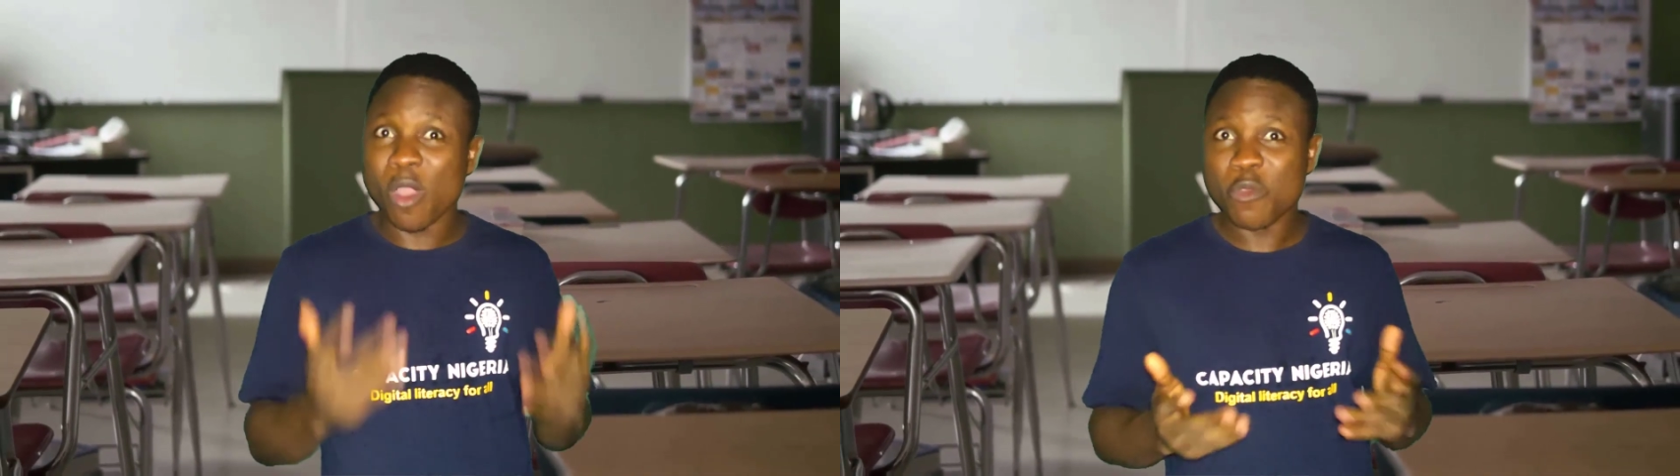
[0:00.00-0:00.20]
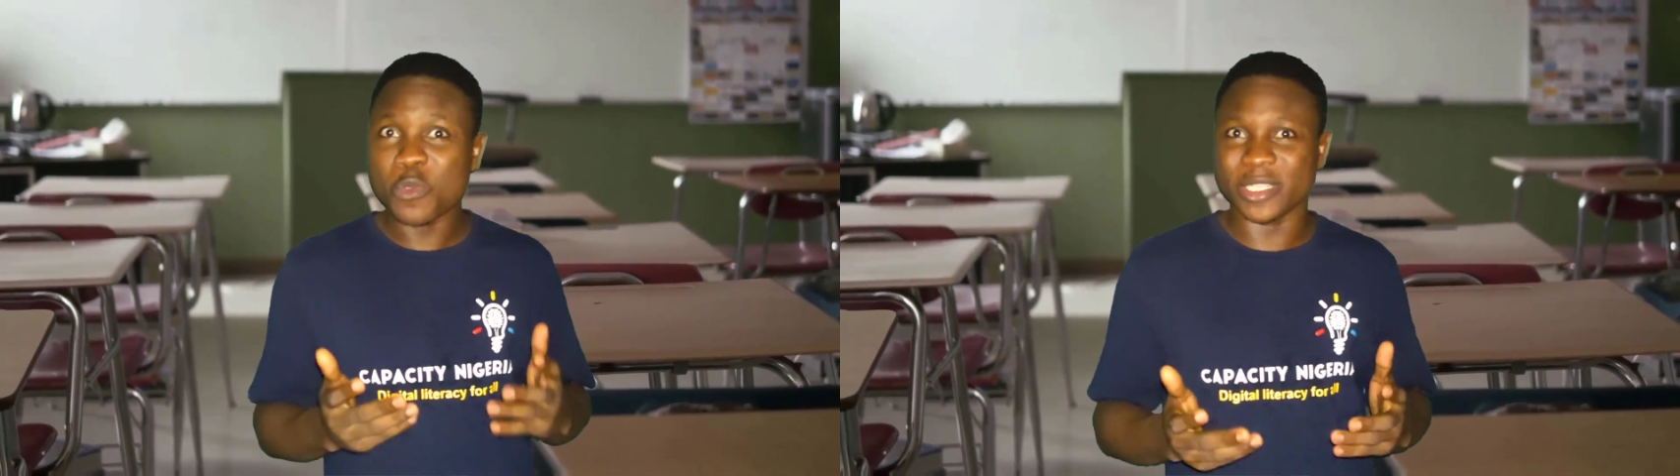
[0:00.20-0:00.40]

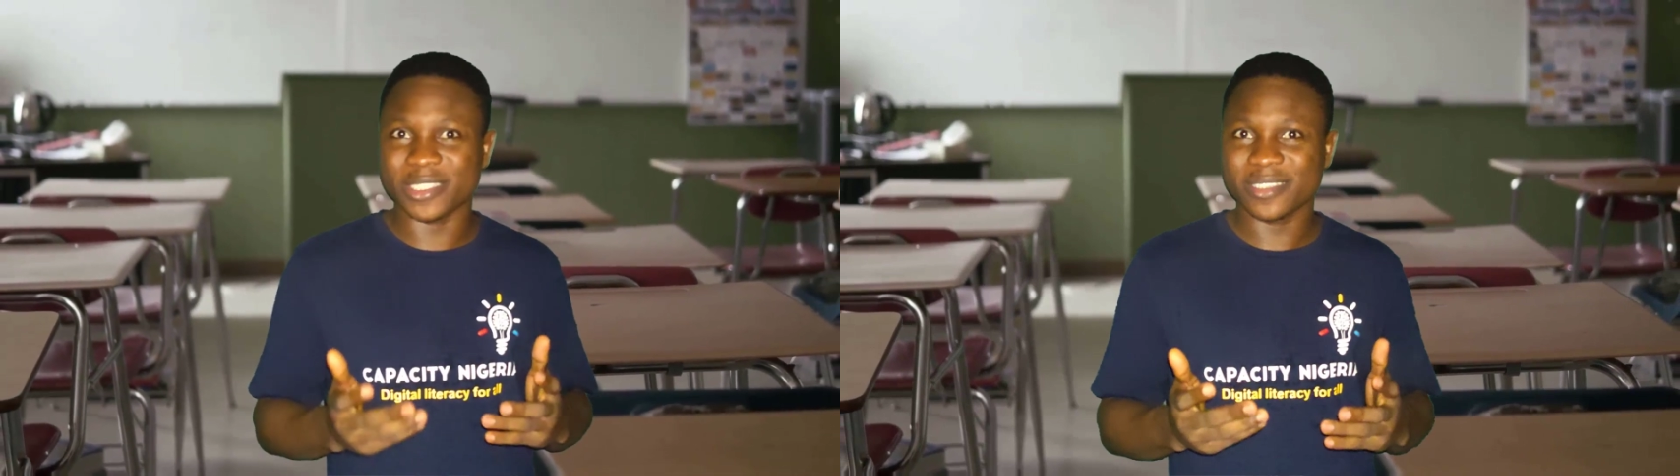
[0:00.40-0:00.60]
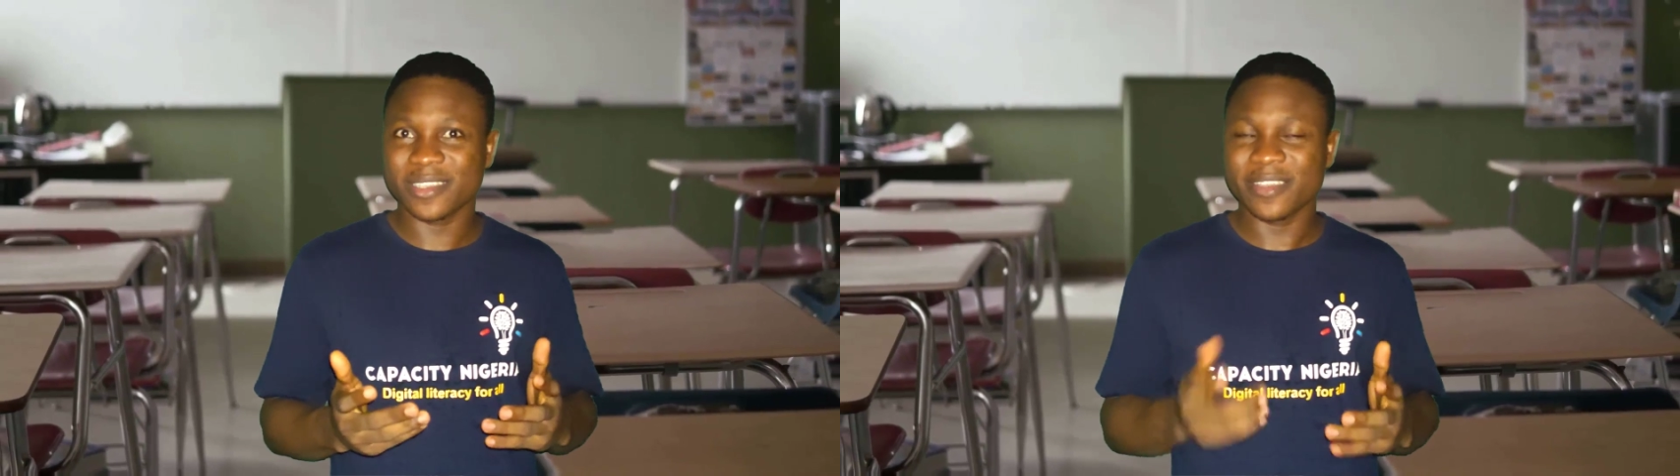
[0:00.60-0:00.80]
work
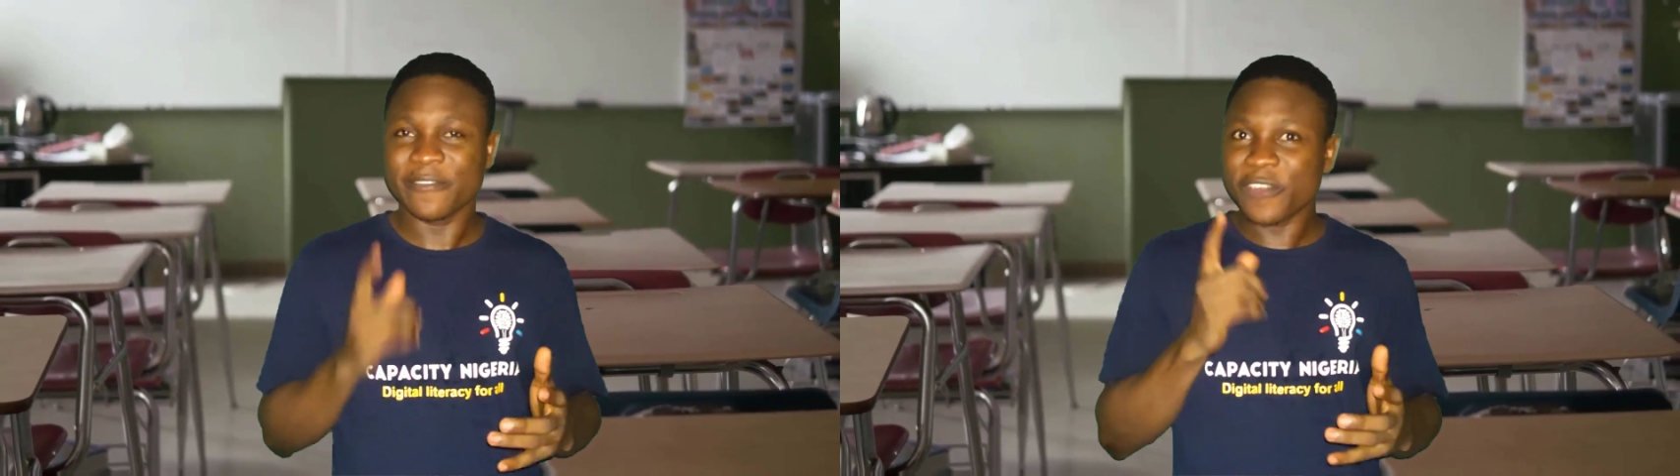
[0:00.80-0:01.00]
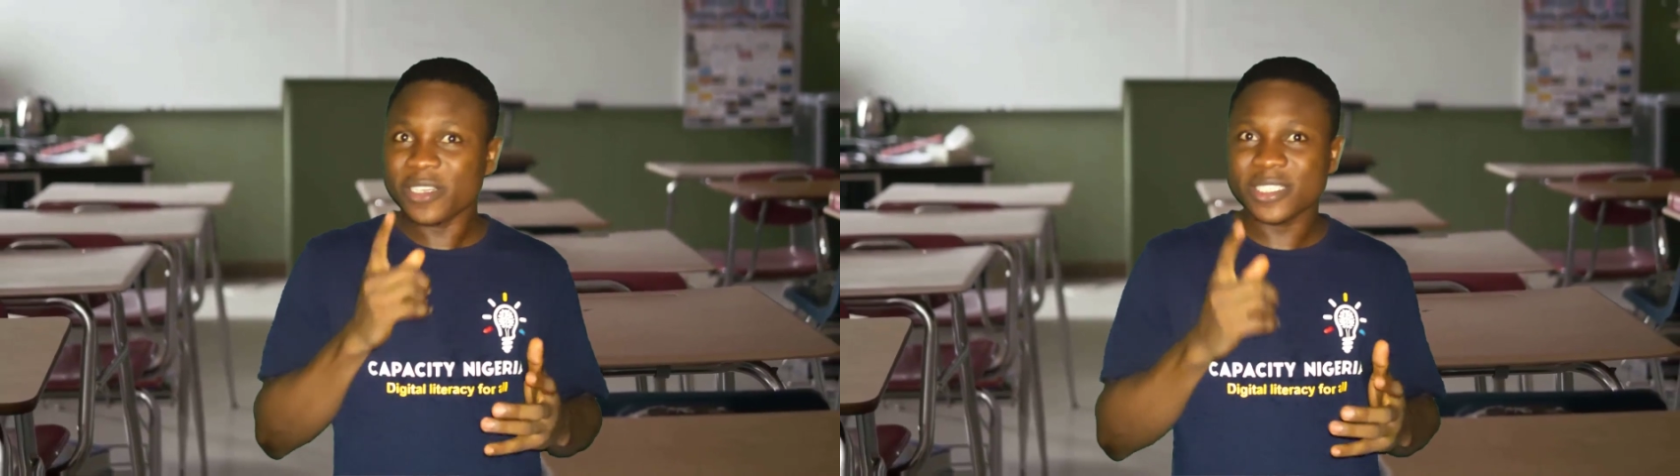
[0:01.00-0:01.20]
with.
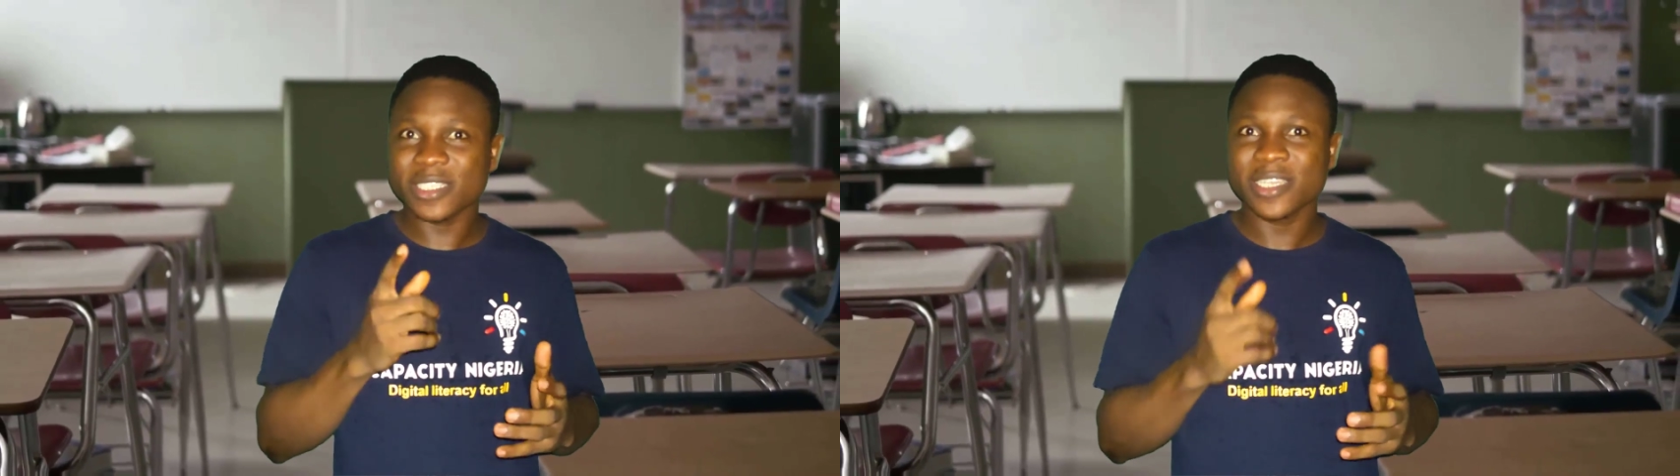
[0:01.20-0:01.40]
First,